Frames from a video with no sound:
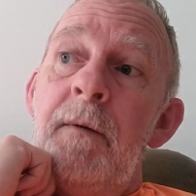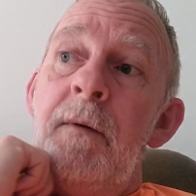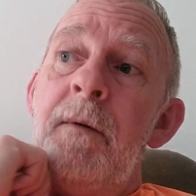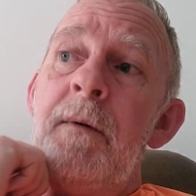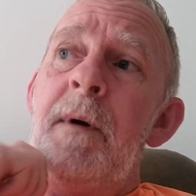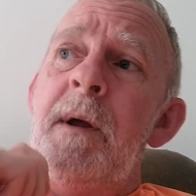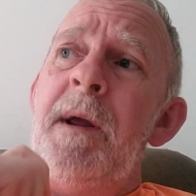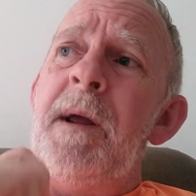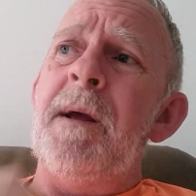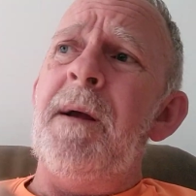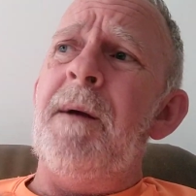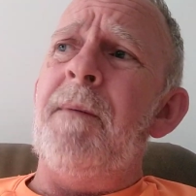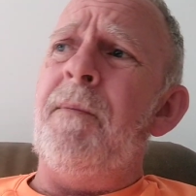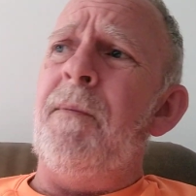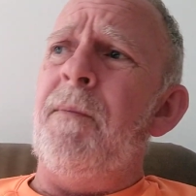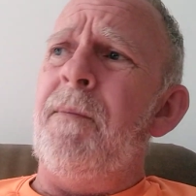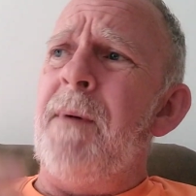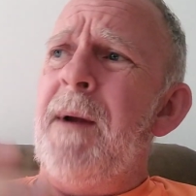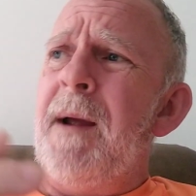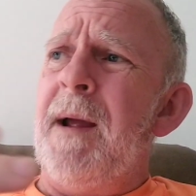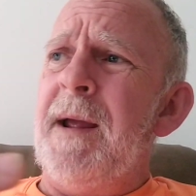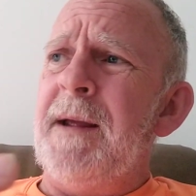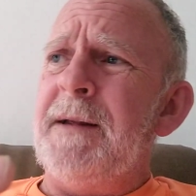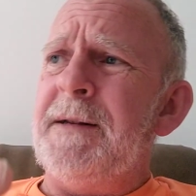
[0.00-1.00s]
We have a
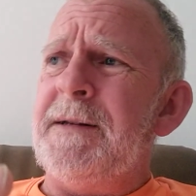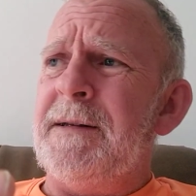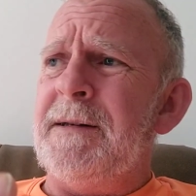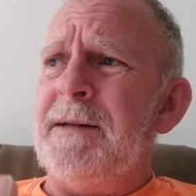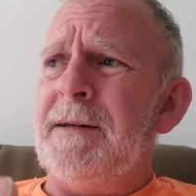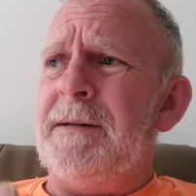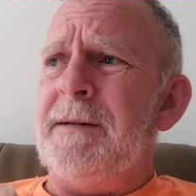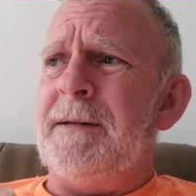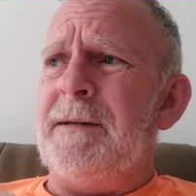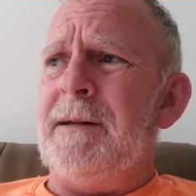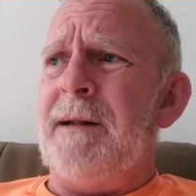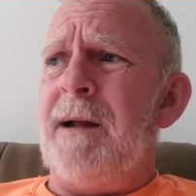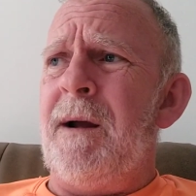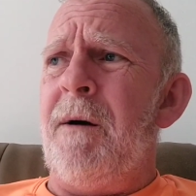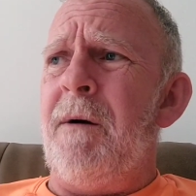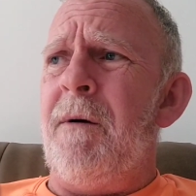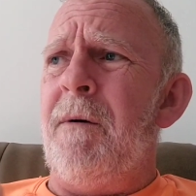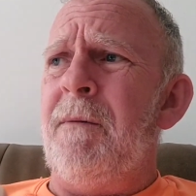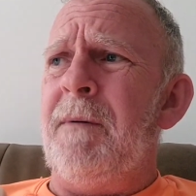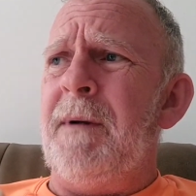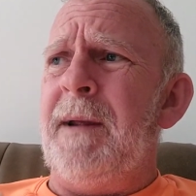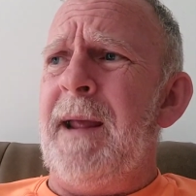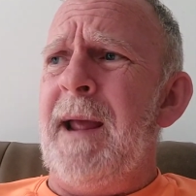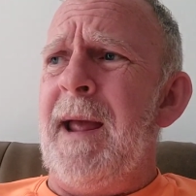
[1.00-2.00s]
racist
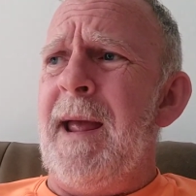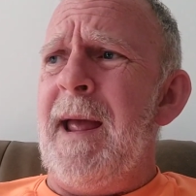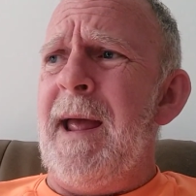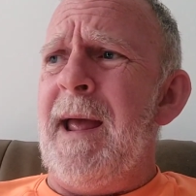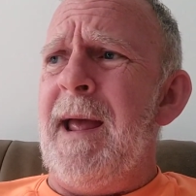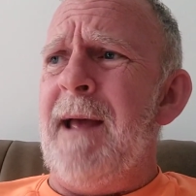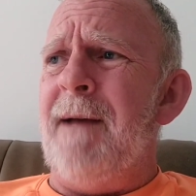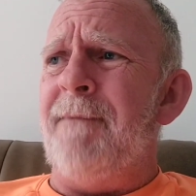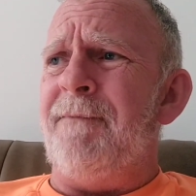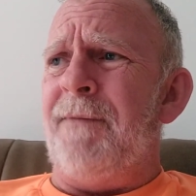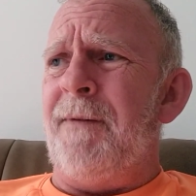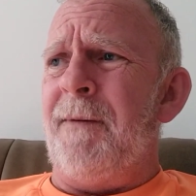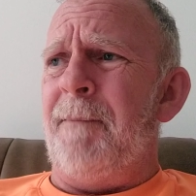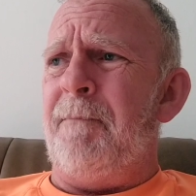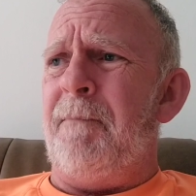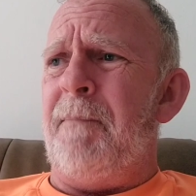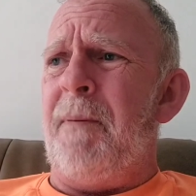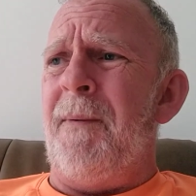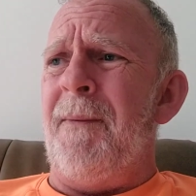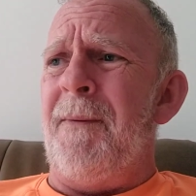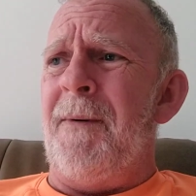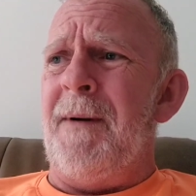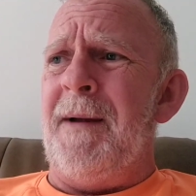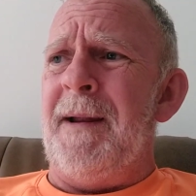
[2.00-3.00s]
old guy for
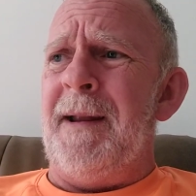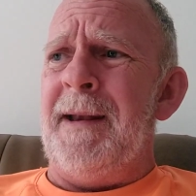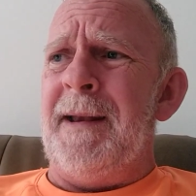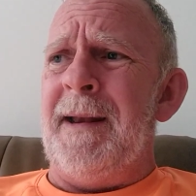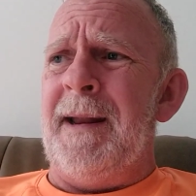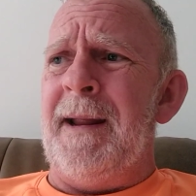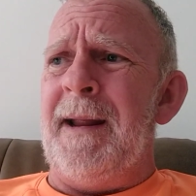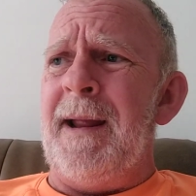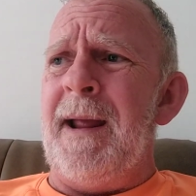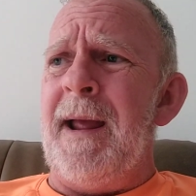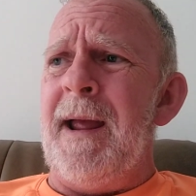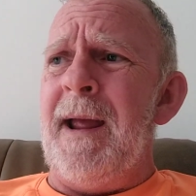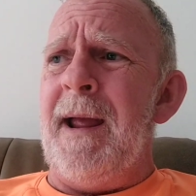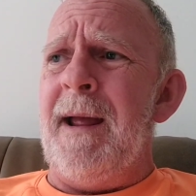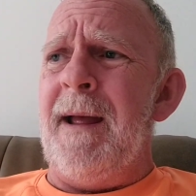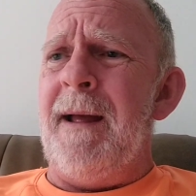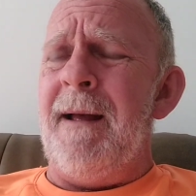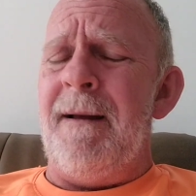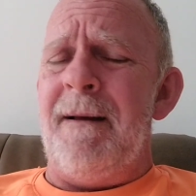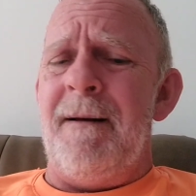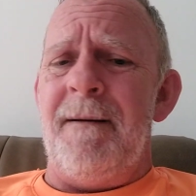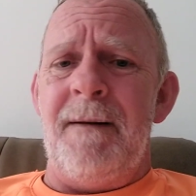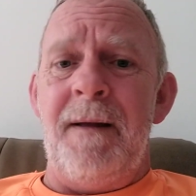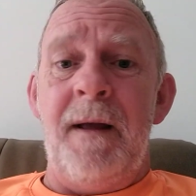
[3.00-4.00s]
pointing
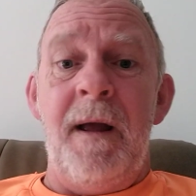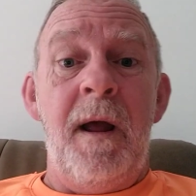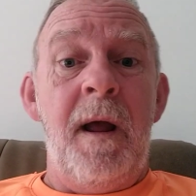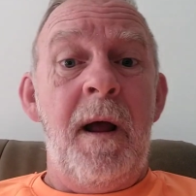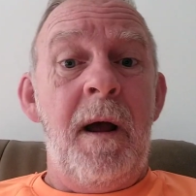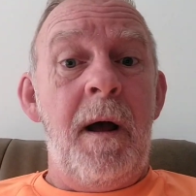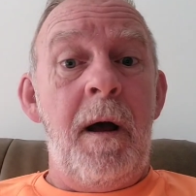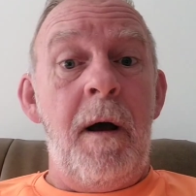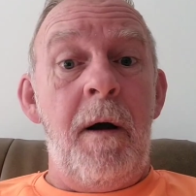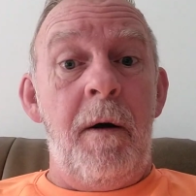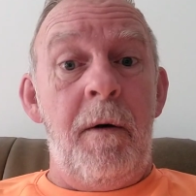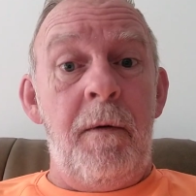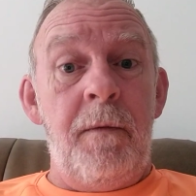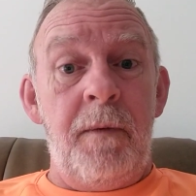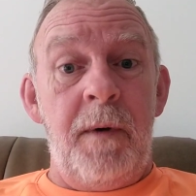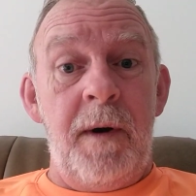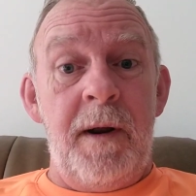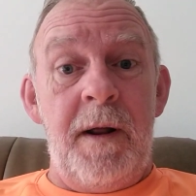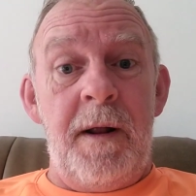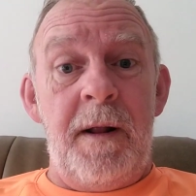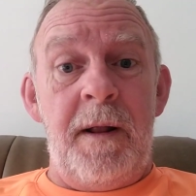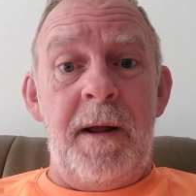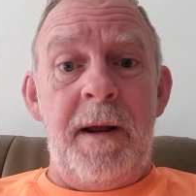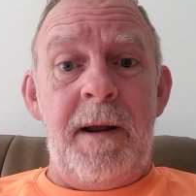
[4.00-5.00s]
out. Oh,
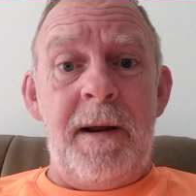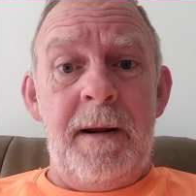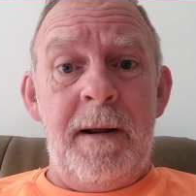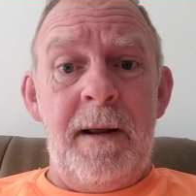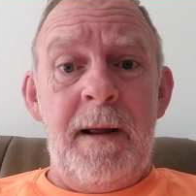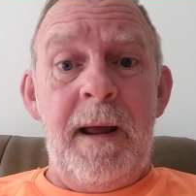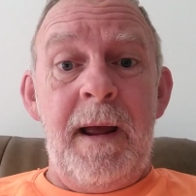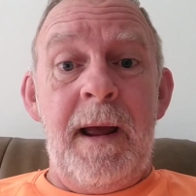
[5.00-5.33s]
really?